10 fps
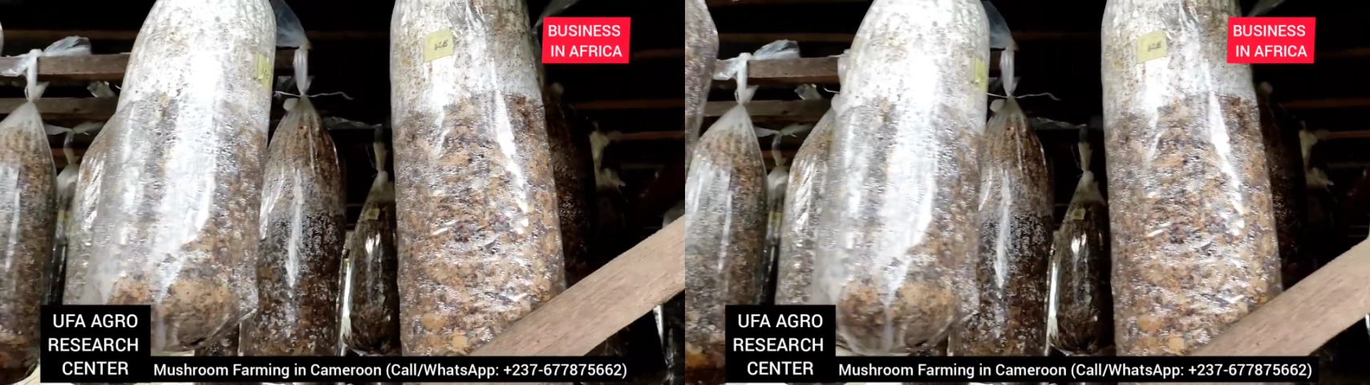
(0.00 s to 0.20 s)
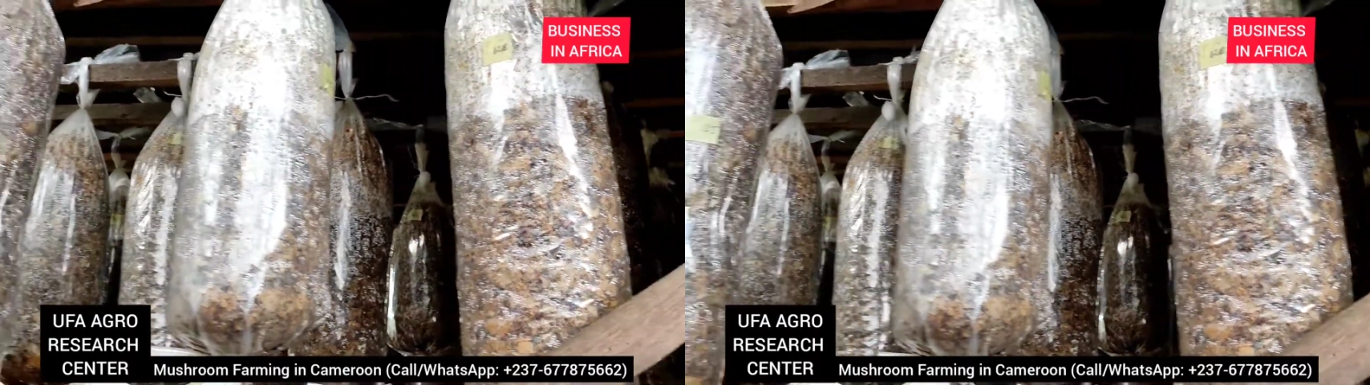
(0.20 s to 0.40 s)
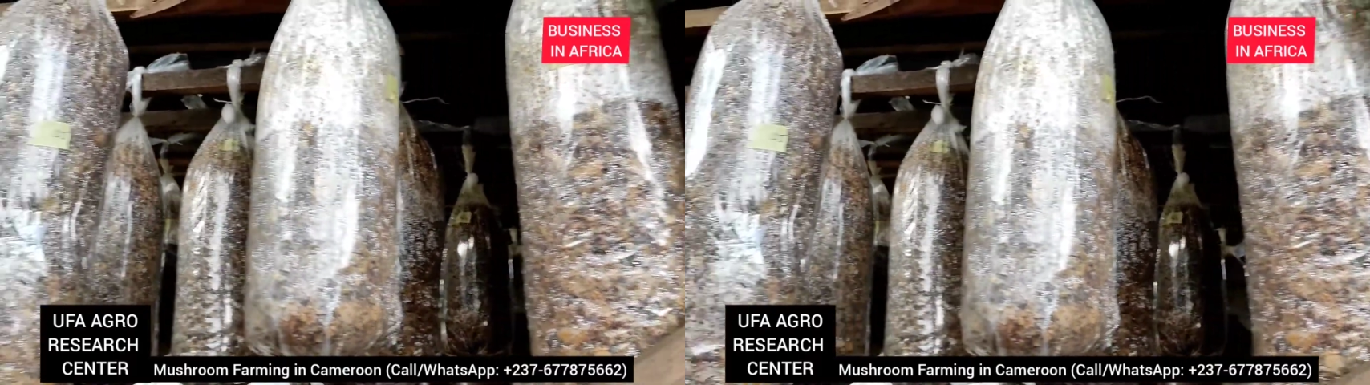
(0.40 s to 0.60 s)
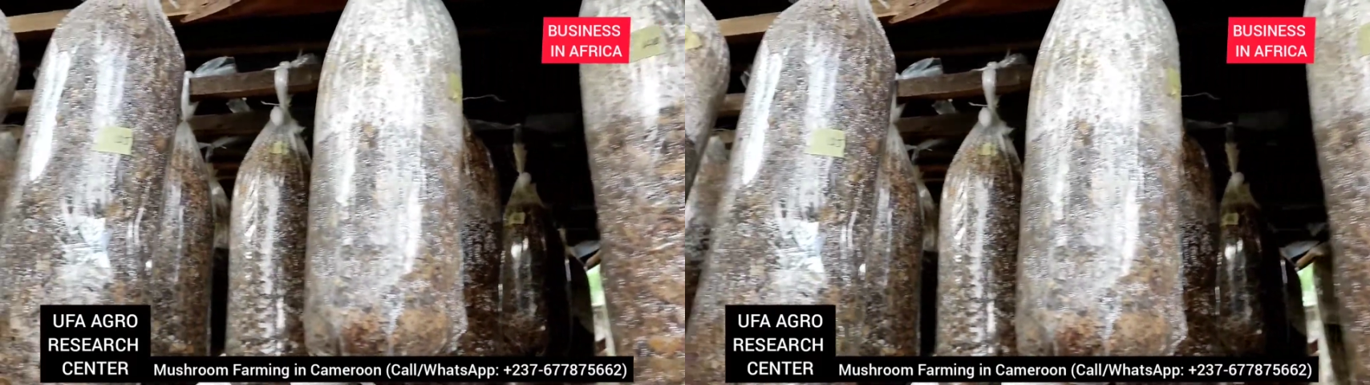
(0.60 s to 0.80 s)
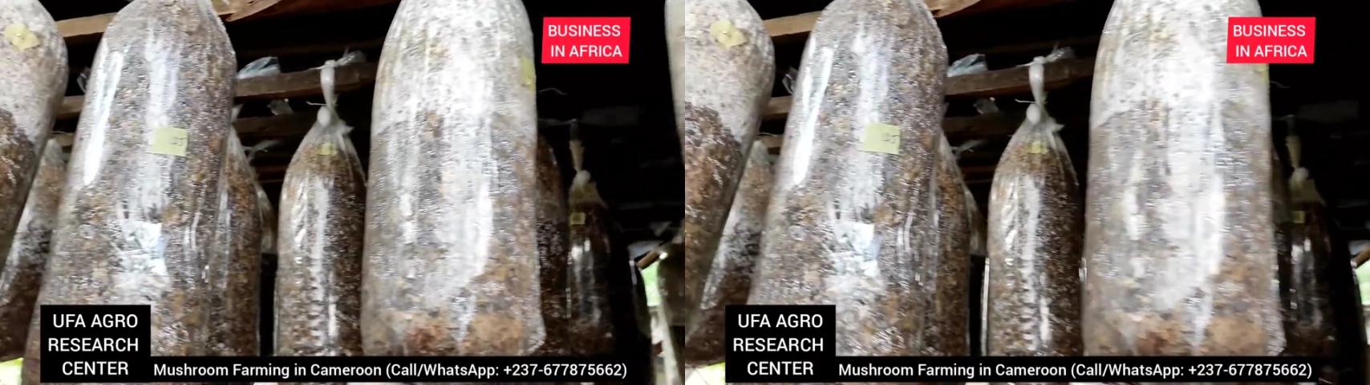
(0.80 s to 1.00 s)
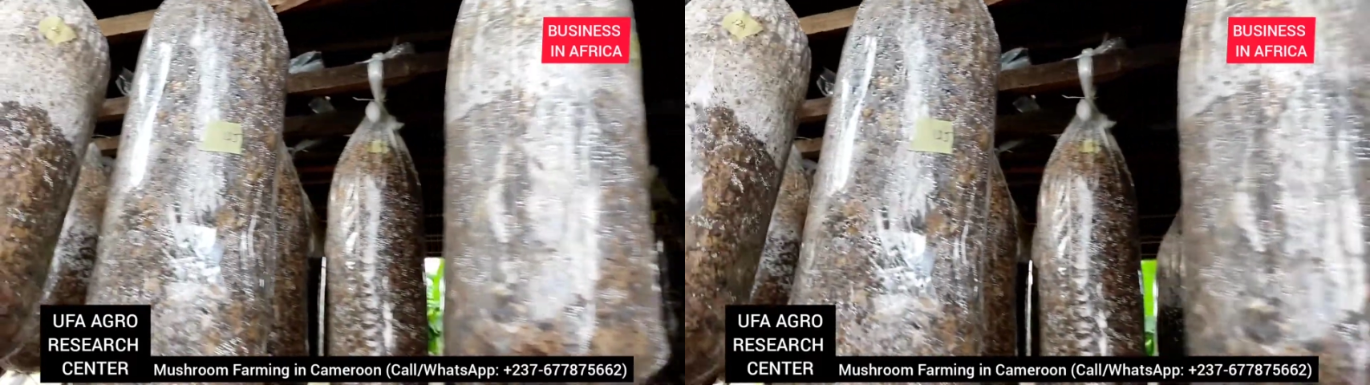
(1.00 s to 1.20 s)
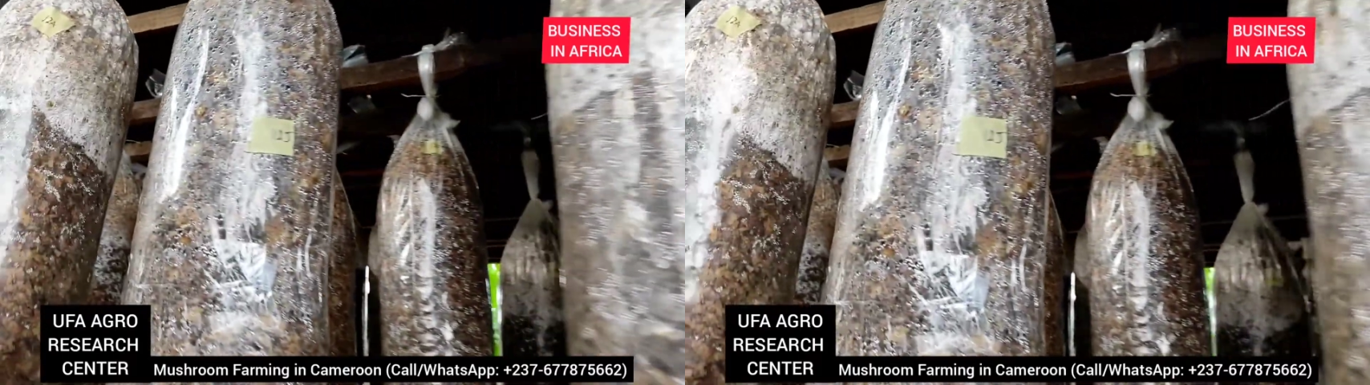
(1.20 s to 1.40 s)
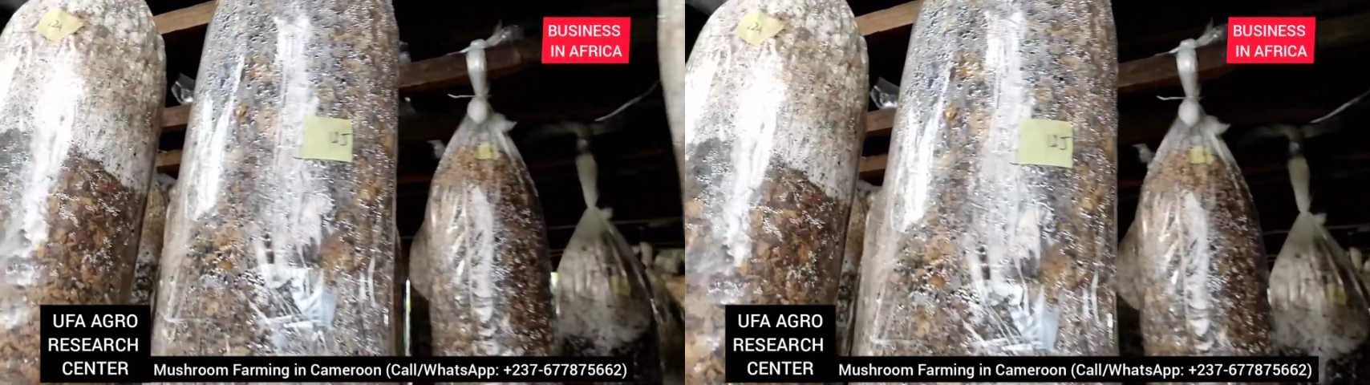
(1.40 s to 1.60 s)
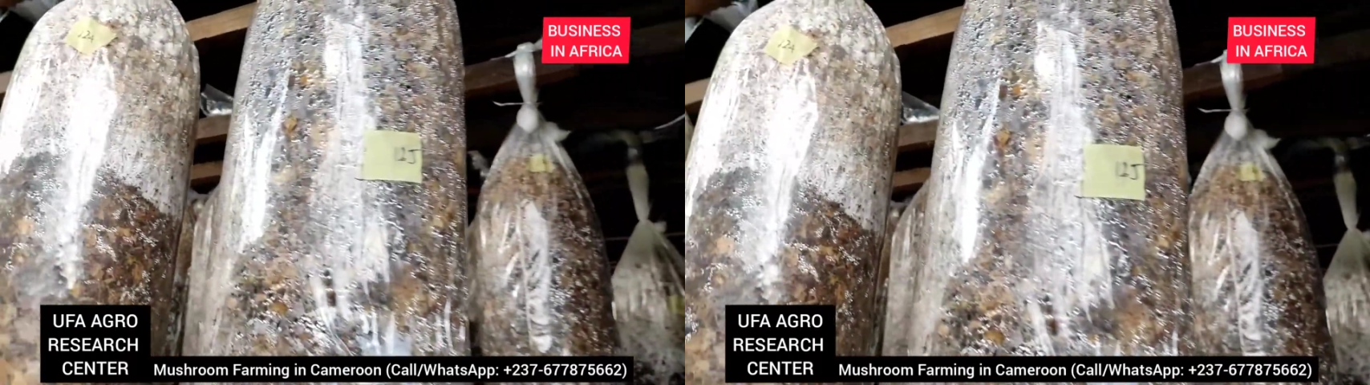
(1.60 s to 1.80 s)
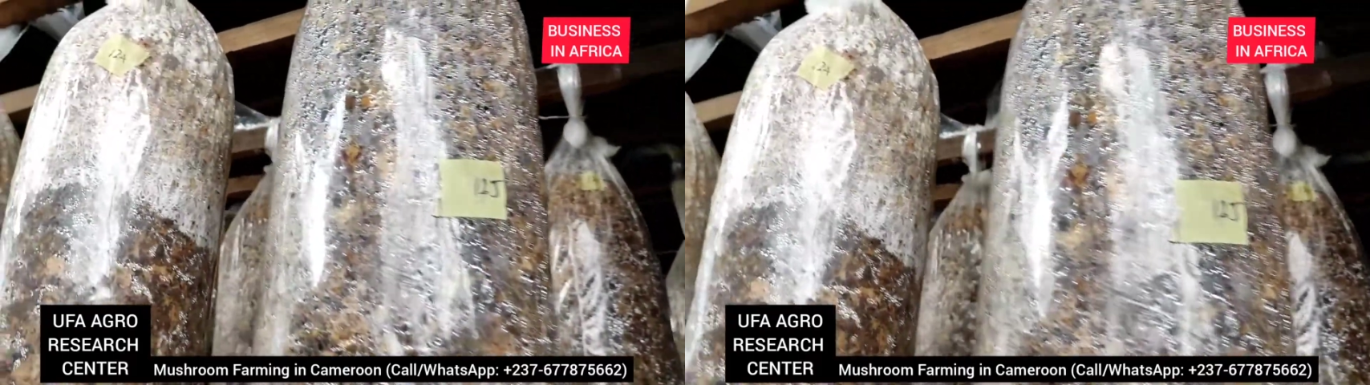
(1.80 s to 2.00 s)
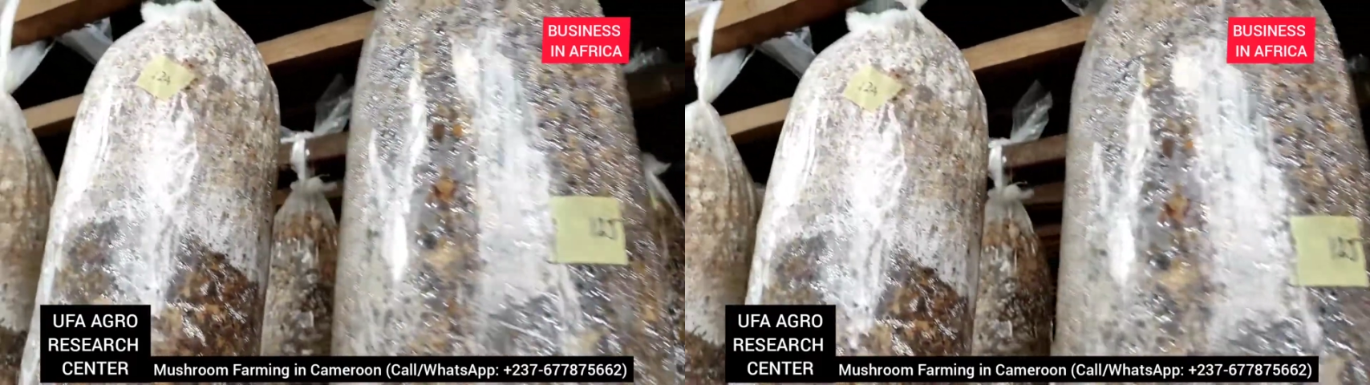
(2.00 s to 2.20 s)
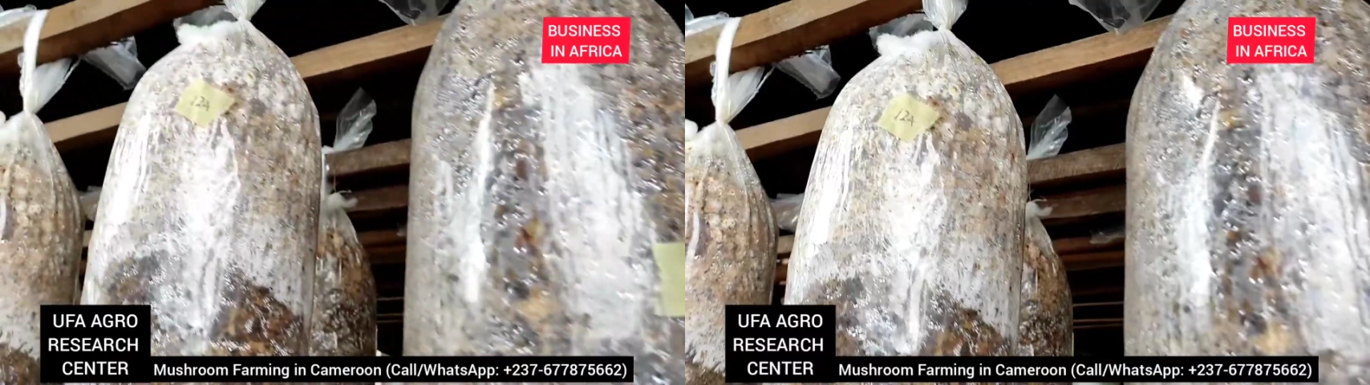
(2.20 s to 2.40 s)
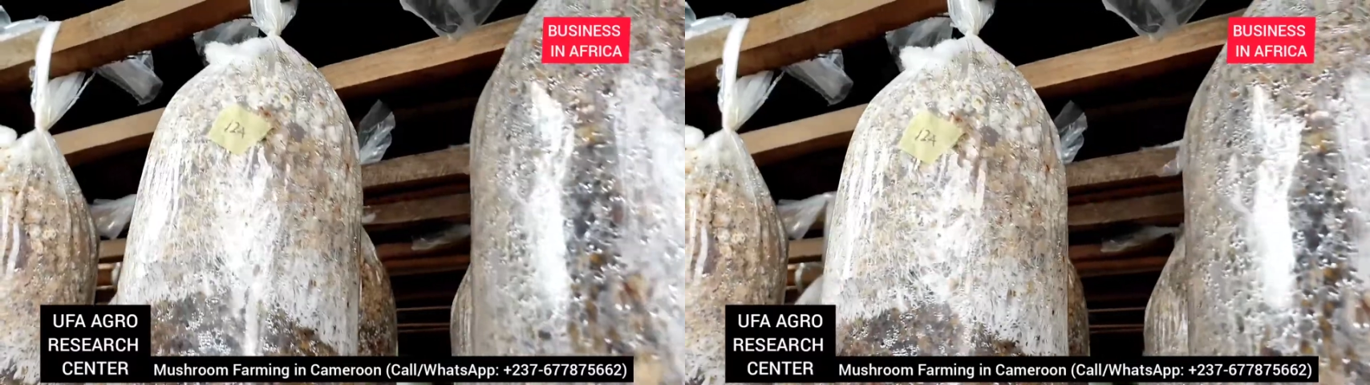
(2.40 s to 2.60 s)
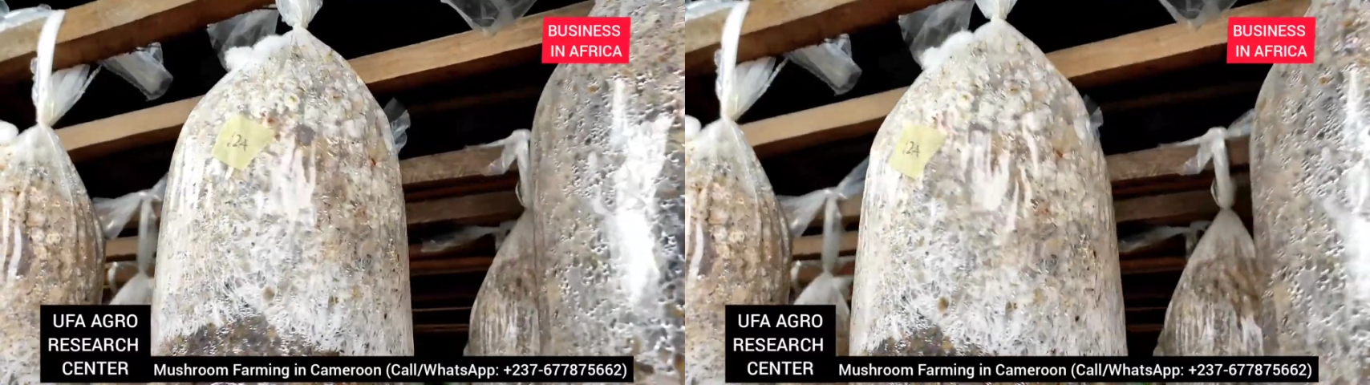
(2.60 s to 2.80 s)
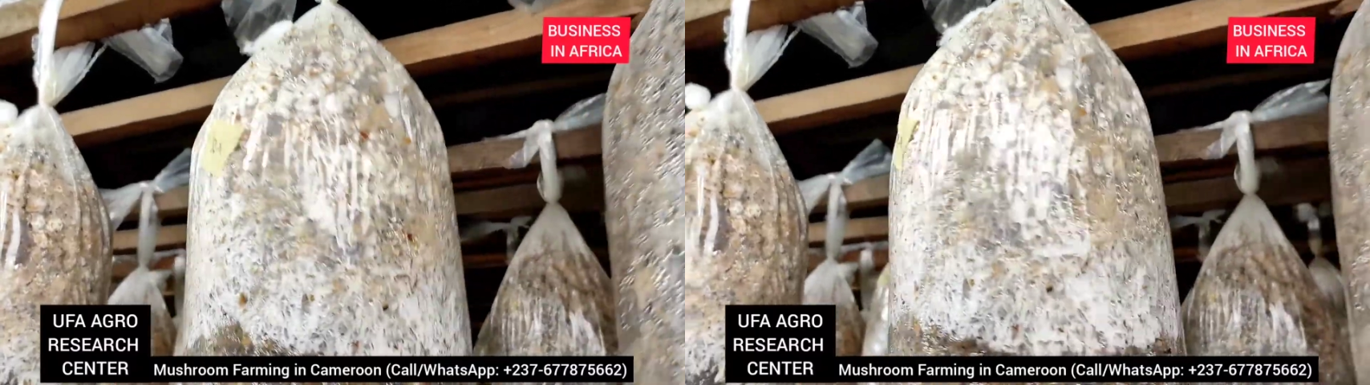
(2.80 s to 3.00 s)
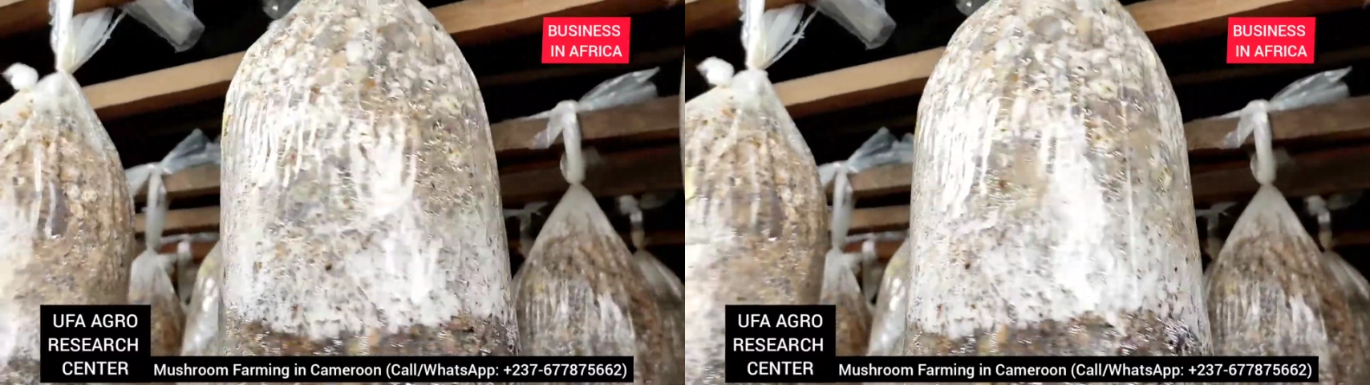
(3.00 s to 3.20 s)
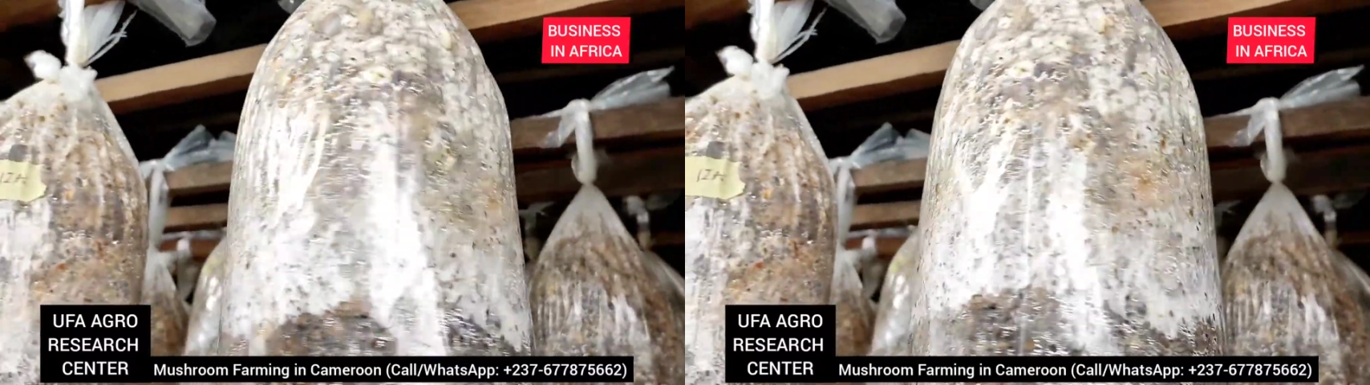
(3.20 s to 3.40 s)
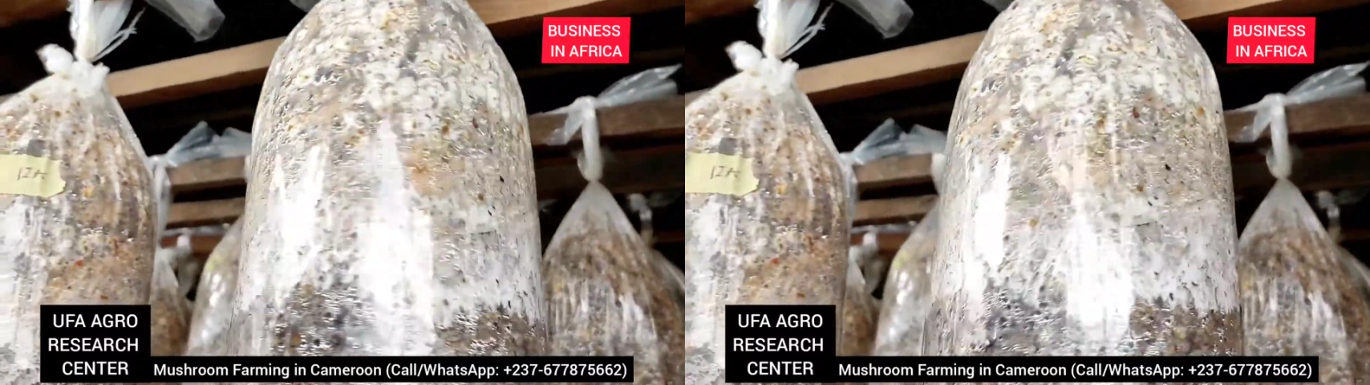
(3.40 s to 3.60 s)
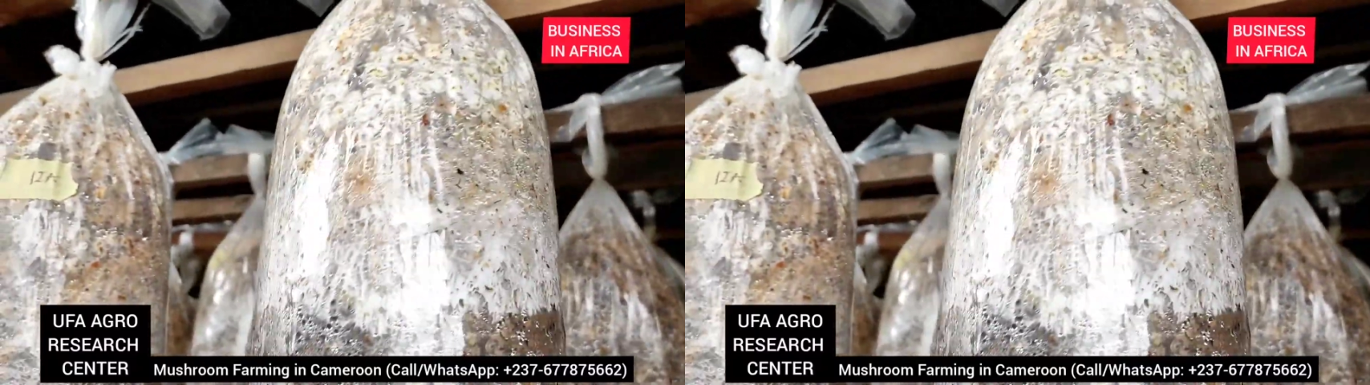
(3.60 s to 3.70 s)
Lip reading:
Nobody's mouth can be seen.